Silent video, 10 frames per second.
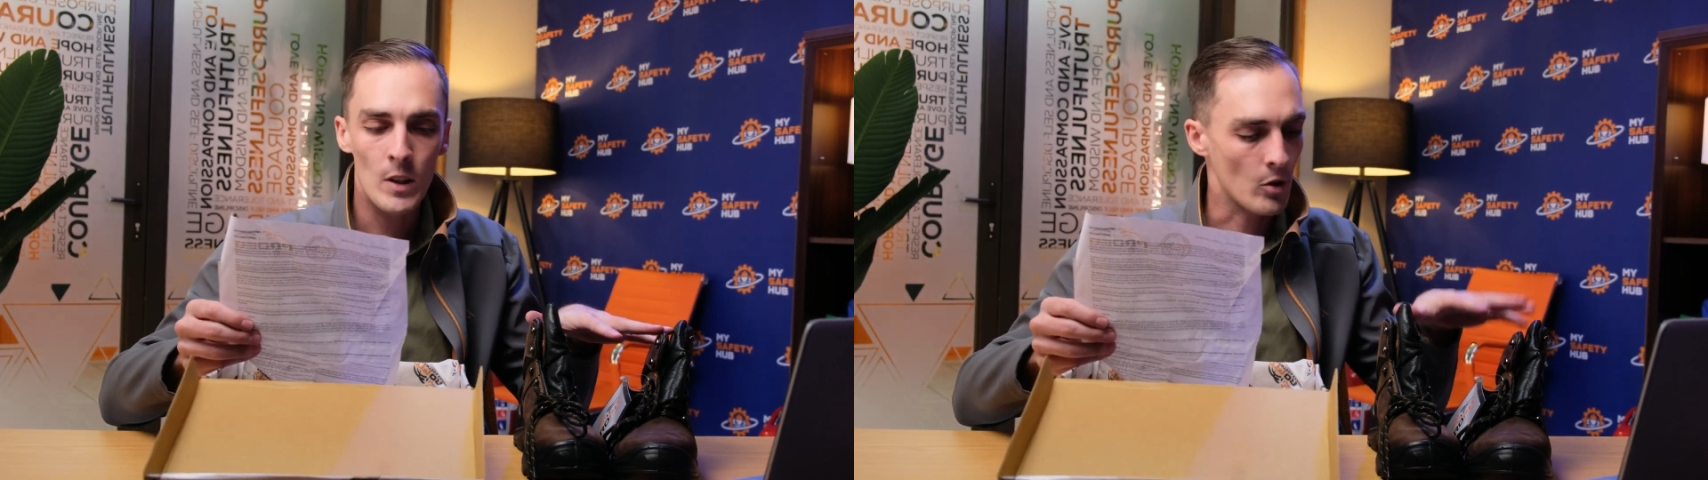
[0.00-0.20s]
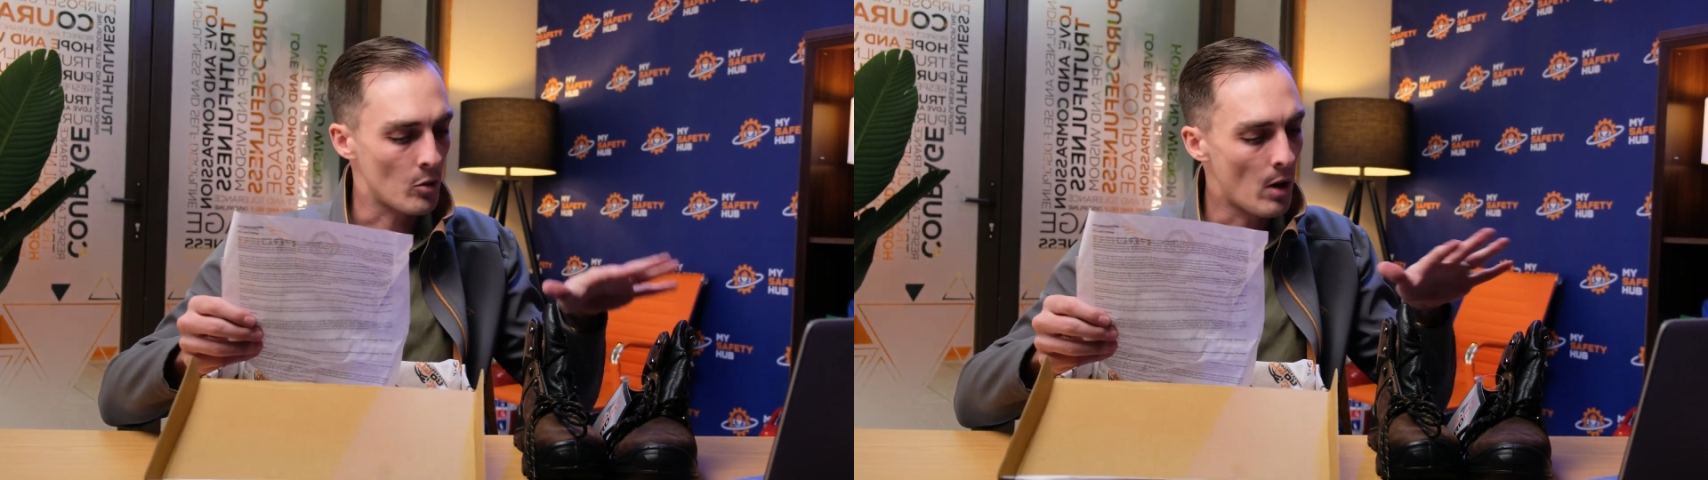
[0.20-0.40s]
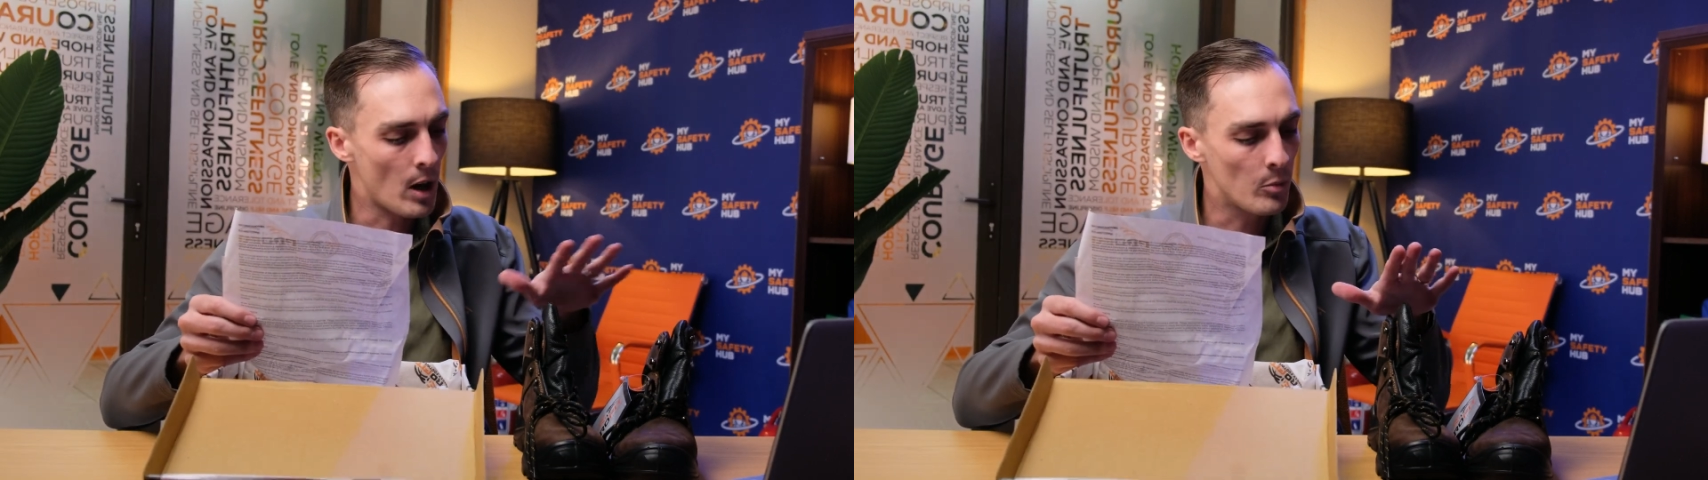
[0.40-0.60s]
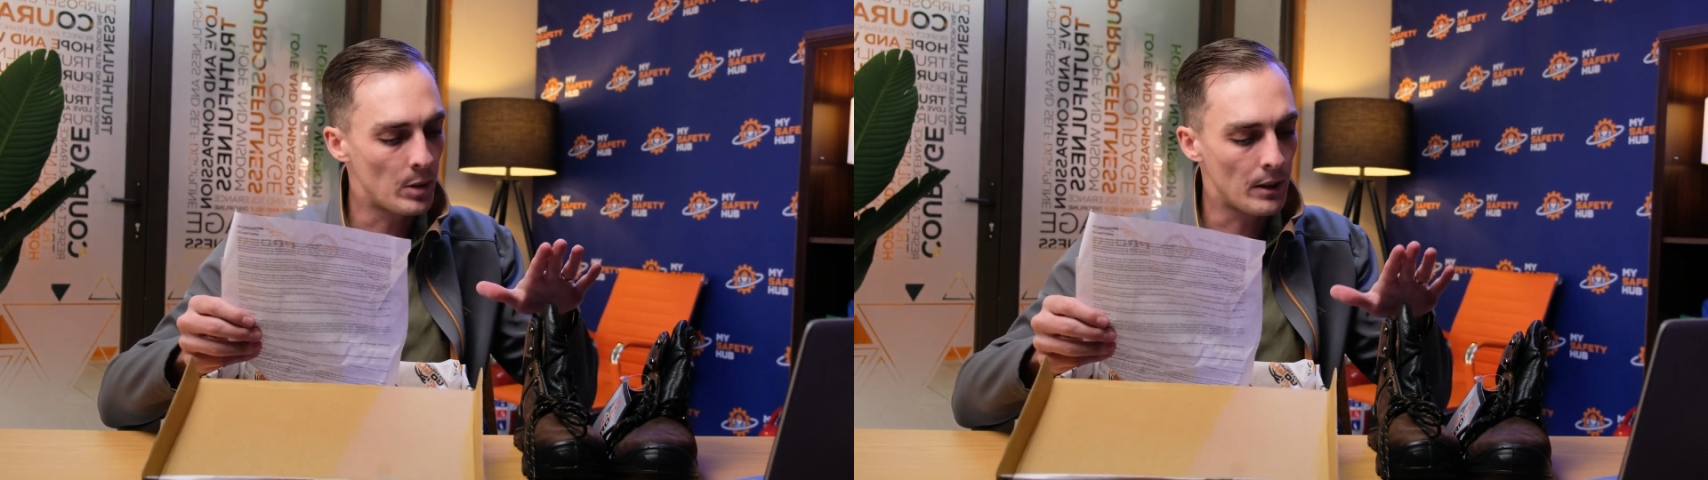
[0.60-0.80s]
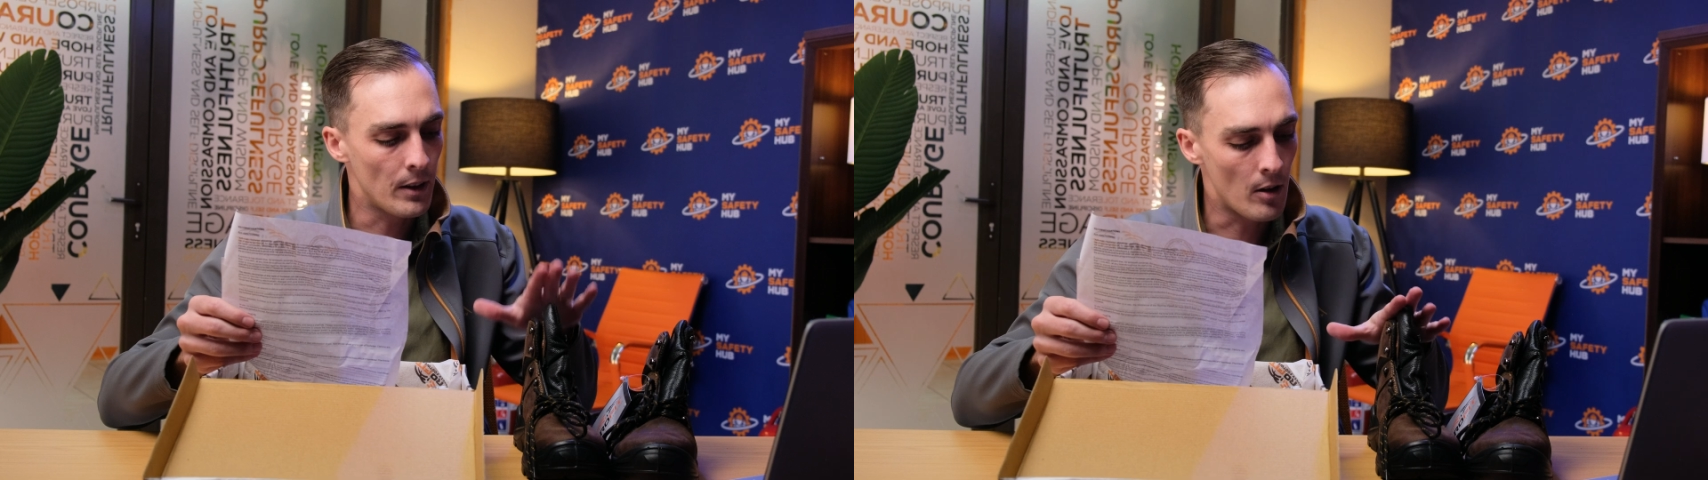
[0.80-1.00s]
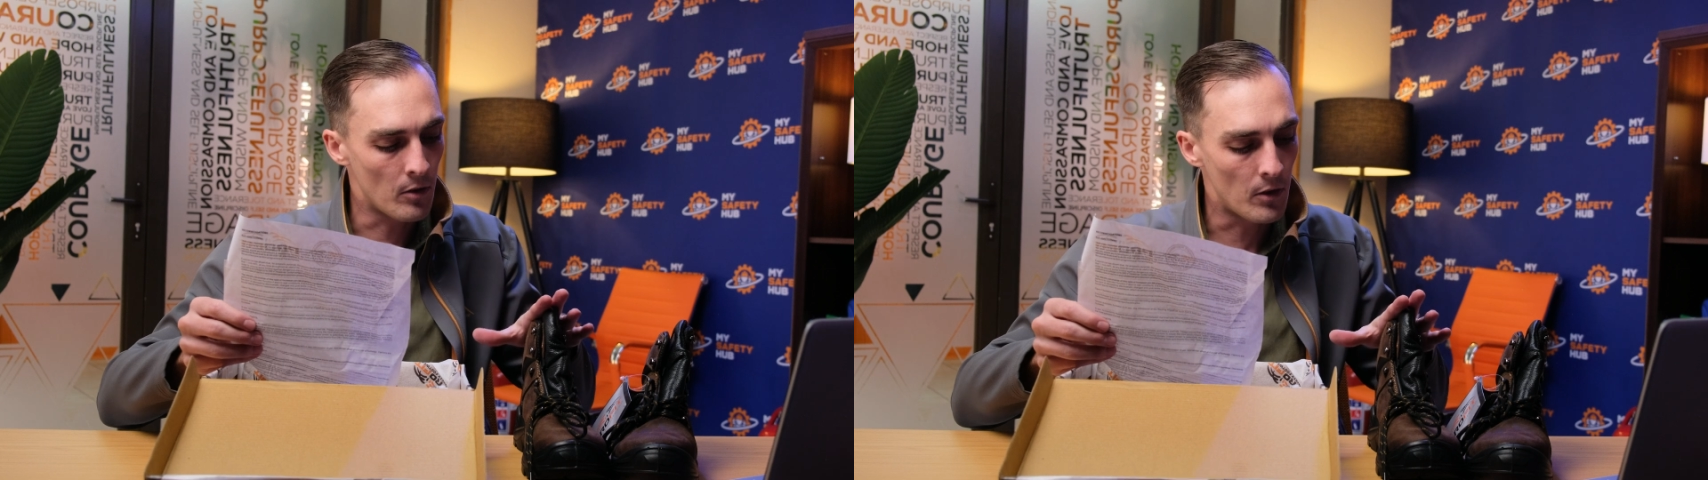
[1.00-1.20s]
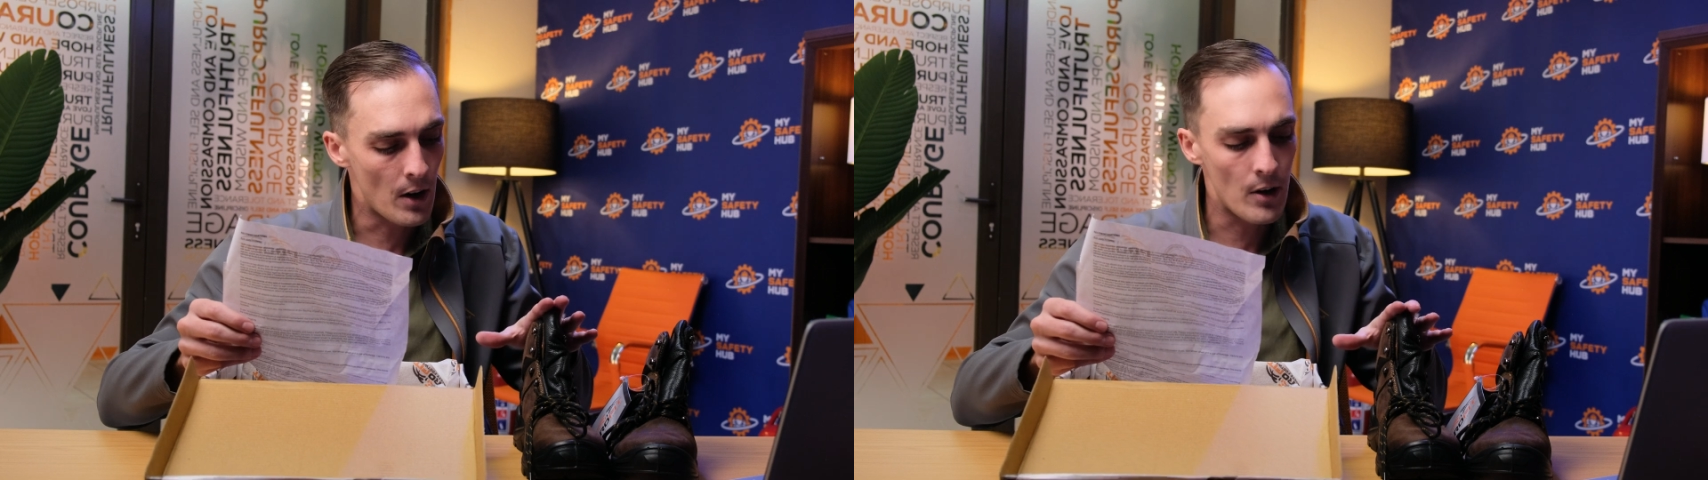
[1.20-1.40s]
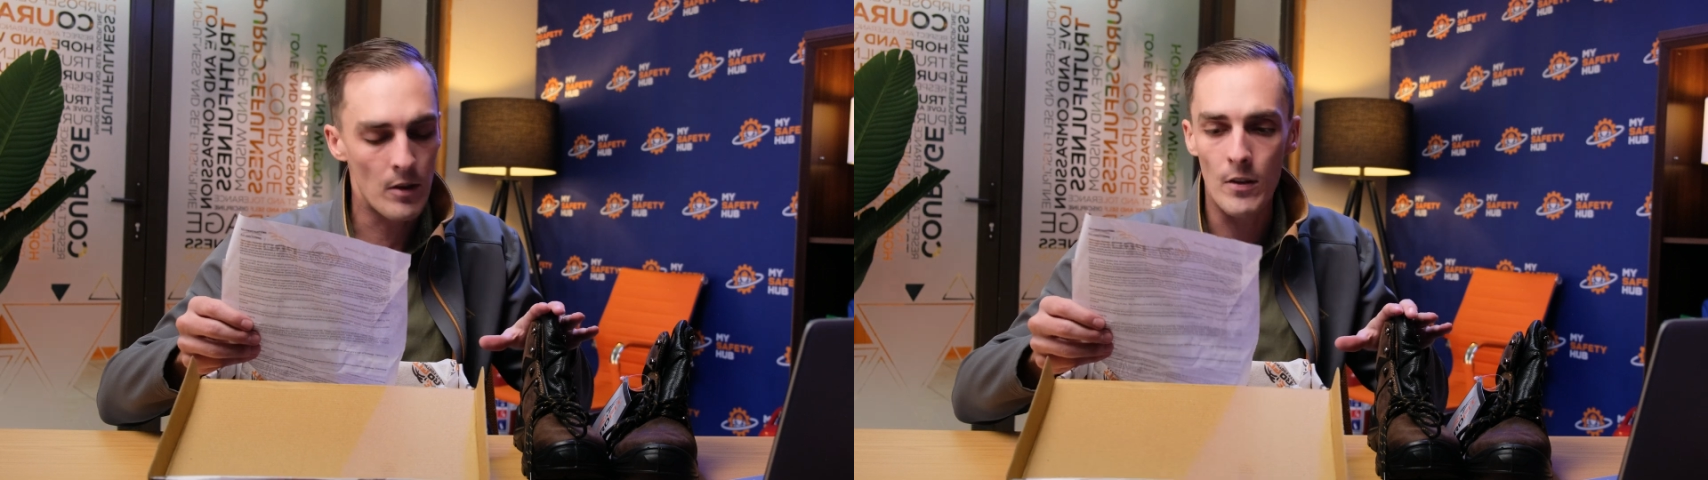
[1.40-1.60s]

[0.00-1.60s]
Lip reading: So in my opinion, a very,